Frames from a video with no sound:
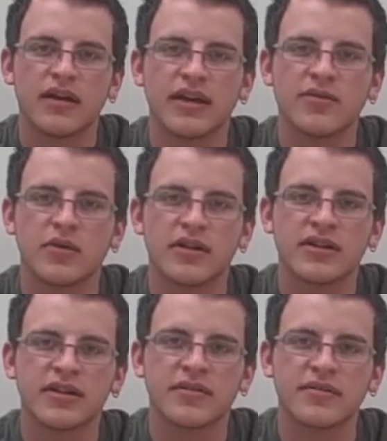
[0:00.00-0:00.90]
He
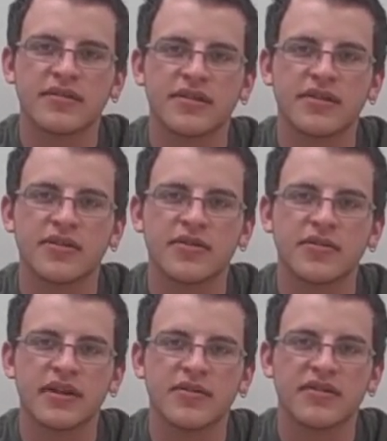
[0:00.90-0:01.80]
worked, so
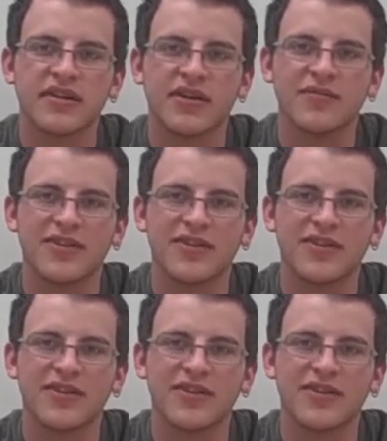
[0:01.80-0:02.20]
he wasn't home